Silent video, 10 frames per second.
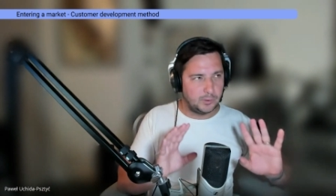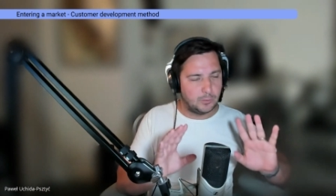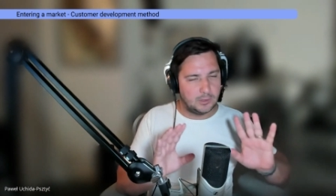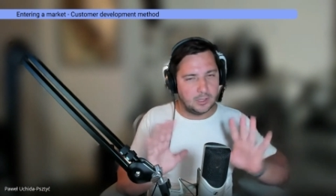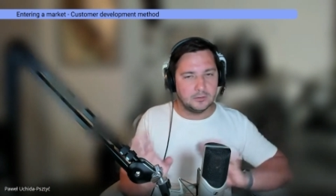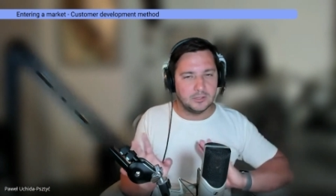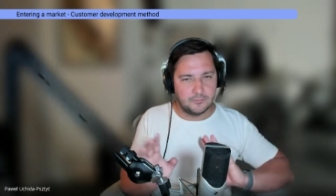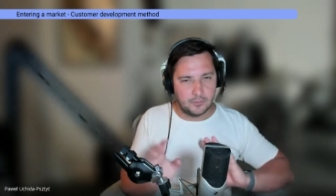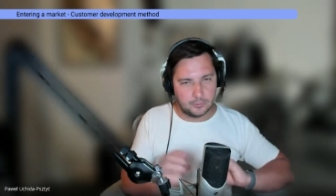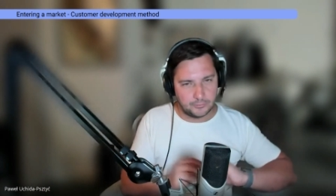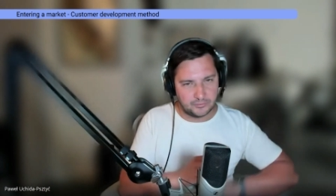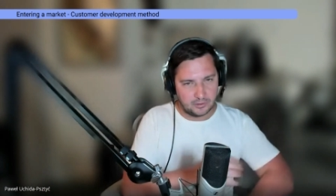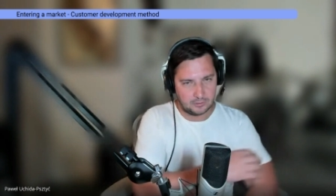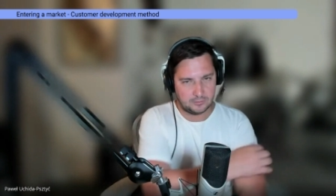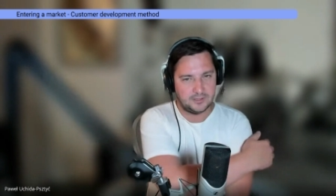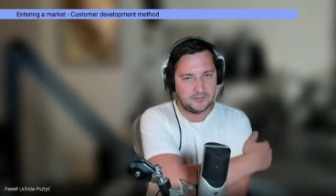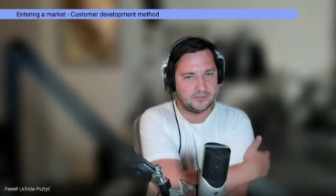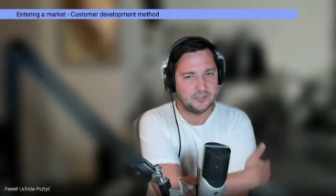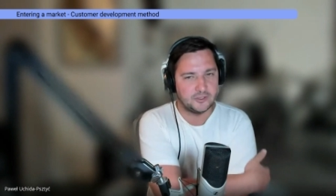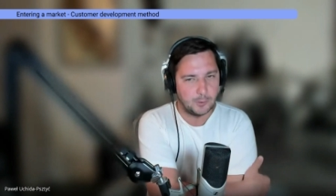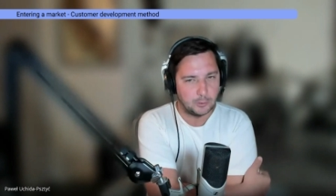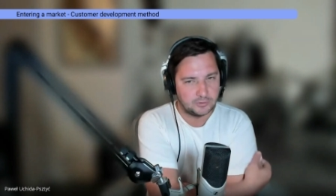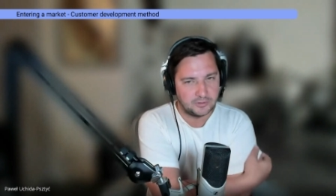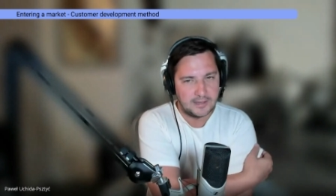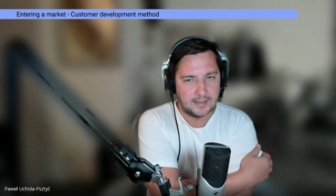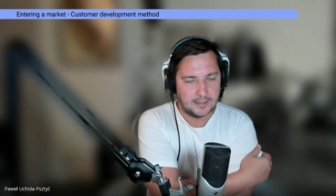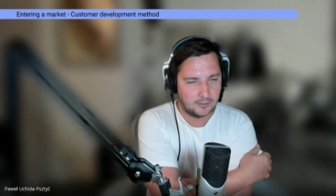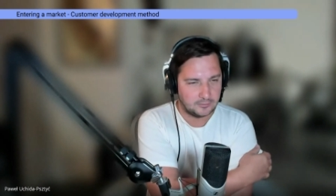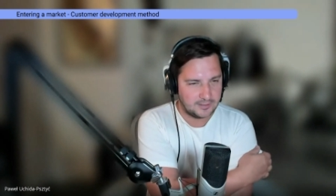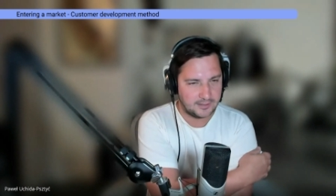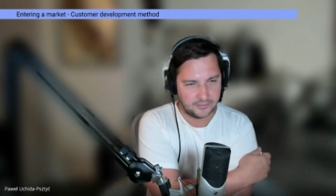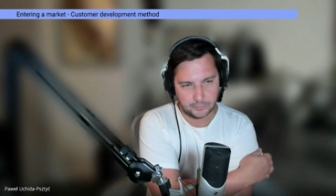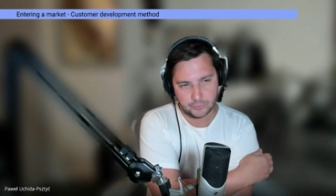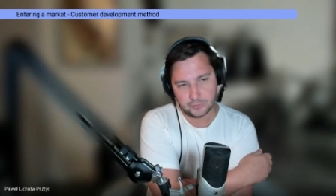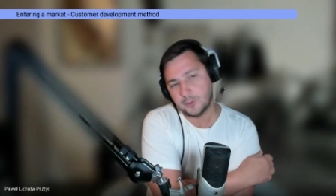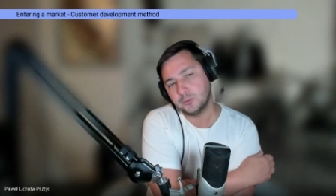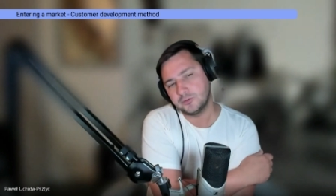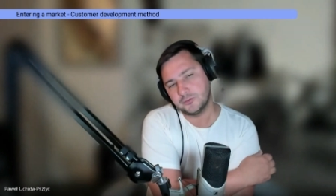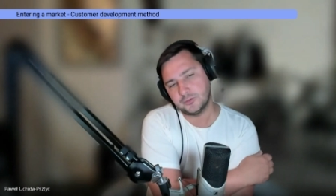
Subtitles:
will only focus on the search mode, not the execution mode.